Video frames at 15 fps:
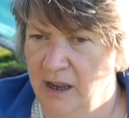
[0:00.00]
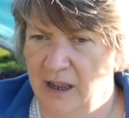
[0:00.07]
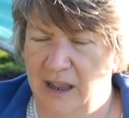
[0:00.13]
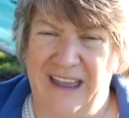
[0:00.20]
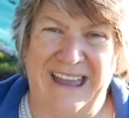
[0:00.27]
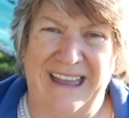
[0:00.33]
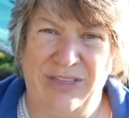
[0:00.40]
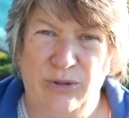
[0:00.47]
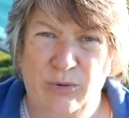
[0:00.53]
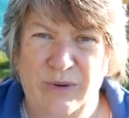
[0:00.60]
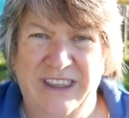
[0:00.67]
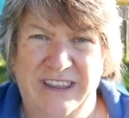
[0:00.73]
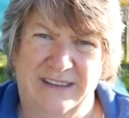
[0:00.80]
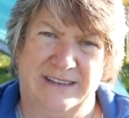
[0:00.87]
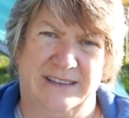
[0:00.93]
uh, and the
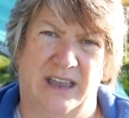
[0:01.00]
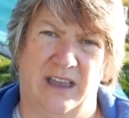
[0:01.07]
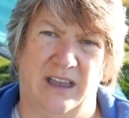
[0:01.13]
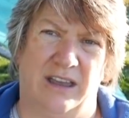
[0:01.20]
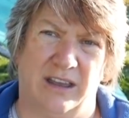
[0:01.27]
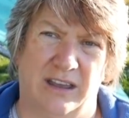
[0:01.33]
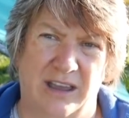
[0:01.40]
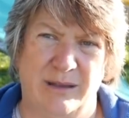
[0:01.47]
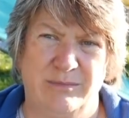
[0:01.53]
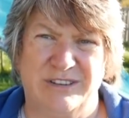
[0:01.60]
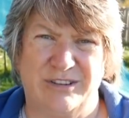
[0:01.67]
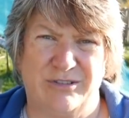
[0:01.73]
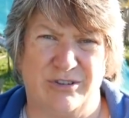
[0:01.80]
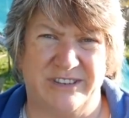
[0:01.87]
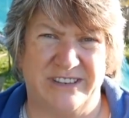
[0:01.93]
wind uh,
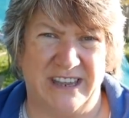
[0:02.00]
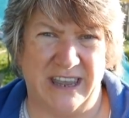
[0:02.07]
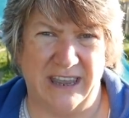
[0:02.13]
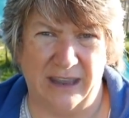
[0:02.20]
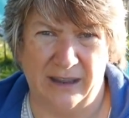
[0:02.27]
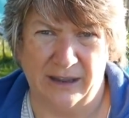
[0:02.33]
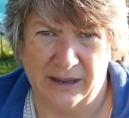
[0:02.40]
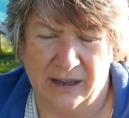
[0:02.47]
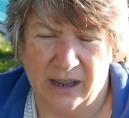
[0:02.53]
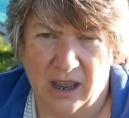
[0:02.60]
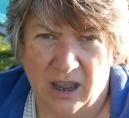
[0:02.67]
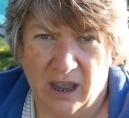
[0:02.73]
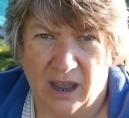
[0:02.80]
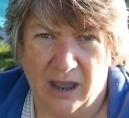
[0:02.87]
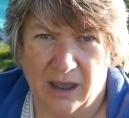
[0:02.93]
comes across here,
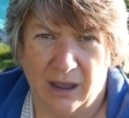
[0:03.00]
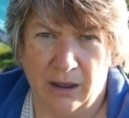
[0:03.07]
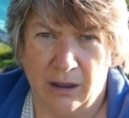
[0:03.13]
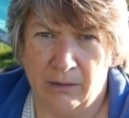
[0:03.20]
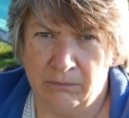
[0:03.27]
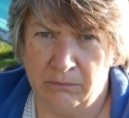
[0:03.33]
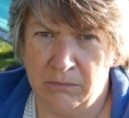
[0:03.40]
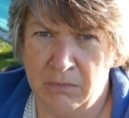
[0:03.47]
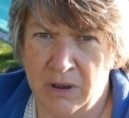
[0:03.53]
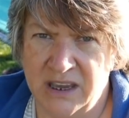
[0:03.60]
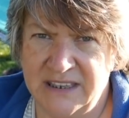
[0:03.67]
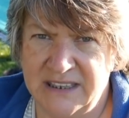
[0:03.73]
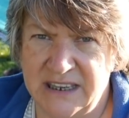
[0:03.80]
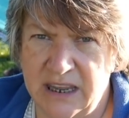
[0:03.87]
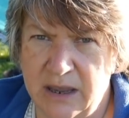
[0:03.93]
uh,
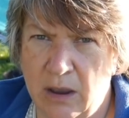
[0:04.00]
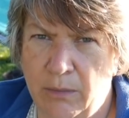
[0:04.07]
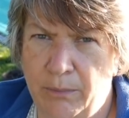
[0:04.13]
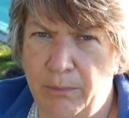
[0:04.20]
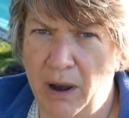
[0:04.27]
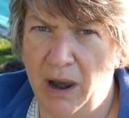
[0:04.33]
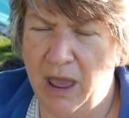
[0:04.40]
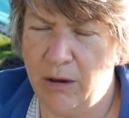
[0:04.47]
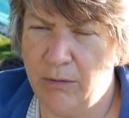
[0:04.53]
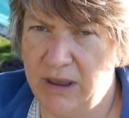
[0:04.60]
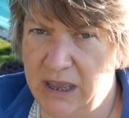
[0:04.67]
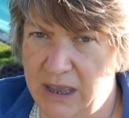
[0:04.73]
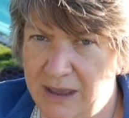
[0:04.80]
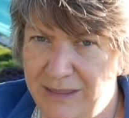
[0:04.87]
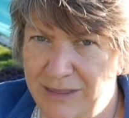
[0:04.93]
mighty
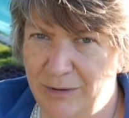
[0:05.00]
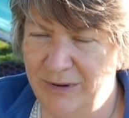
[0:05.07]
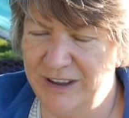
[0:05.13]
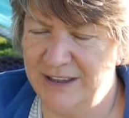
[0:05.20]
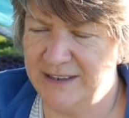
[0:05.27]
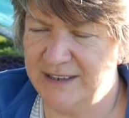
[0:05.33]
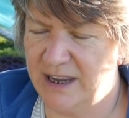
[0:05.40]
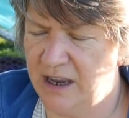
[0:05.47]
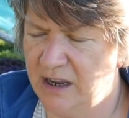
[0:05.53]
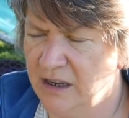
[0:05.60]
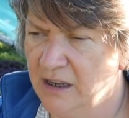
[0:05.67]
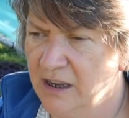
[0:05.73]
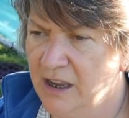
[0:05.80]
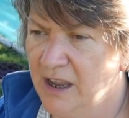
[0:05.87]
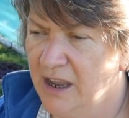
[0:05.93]
blowy in the winter.
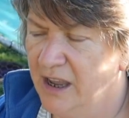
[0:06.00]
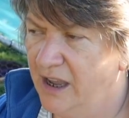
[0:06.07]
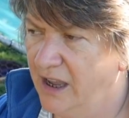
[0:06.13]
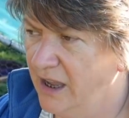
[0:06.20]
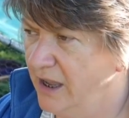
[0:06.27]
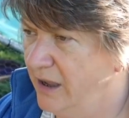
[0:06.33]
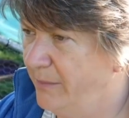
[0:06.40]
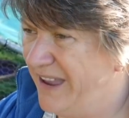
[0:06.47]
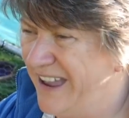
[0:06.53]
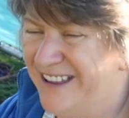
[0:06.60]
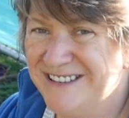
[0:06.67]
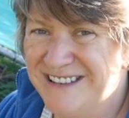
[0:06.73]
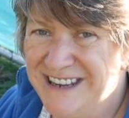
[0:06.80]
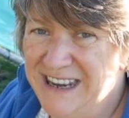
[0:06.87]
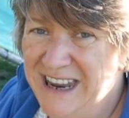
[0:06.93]
Um,
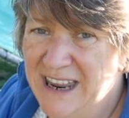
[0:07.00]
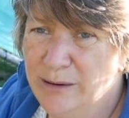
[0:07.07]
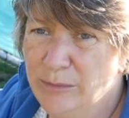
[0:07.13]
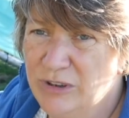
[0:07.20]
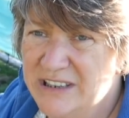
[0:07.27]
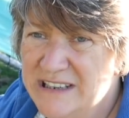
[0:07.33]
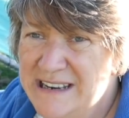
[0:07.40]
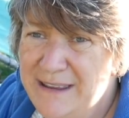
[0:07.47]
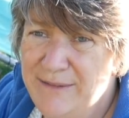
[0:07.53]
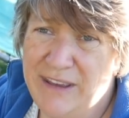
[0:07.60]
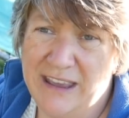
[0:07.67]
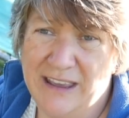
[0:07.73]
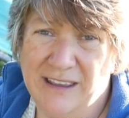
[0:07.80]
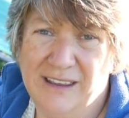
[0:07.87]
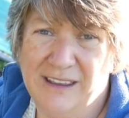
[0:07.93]
and any animals
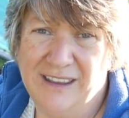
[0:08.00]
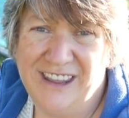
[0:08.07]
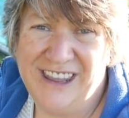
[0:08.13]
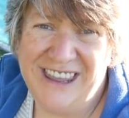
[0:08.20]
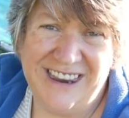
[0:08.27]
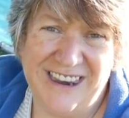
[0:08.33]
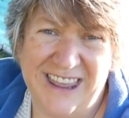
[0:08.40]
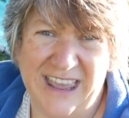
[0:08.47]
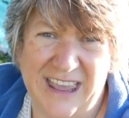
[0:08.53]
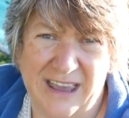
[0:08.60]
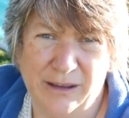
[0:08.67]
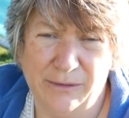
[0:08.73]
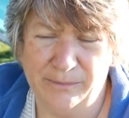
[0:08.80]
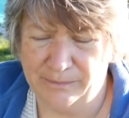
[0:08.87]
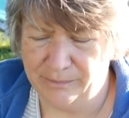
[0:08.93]
living uh, in here,